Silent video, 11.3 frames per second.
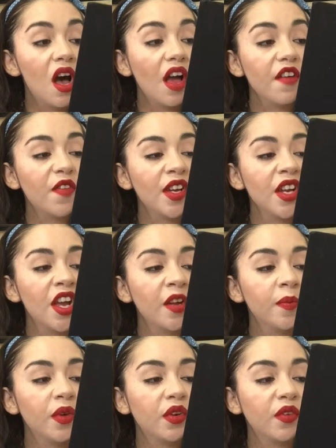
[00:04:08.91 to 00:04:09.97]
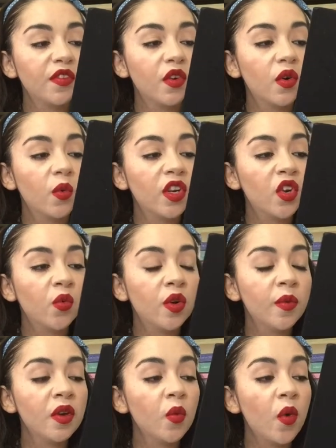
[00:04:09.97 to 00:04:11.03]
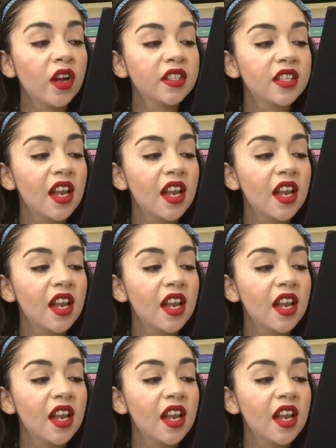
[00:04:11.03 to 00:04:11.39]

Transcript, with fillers: I find hair beautiful when a woman wears